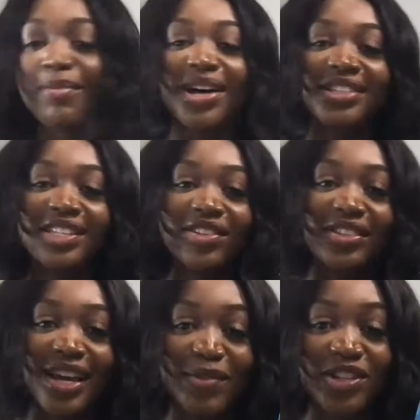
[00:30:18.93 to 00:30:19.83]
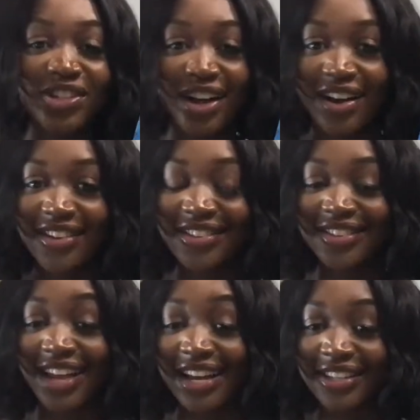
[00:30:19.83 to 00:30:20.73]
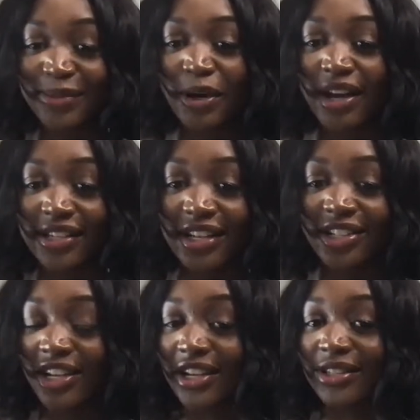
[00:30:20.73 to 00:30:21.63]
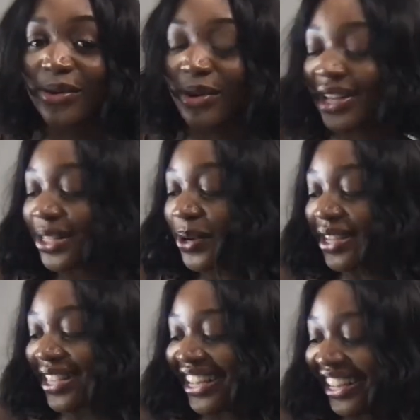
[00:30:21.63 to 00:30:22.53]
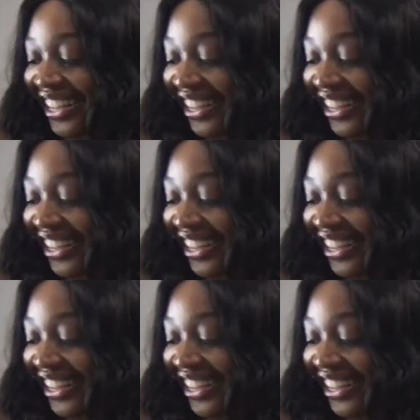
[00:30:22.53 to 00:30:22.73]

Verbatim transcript: My sister's name is Shans, and it's spelled S H A N, so that's why I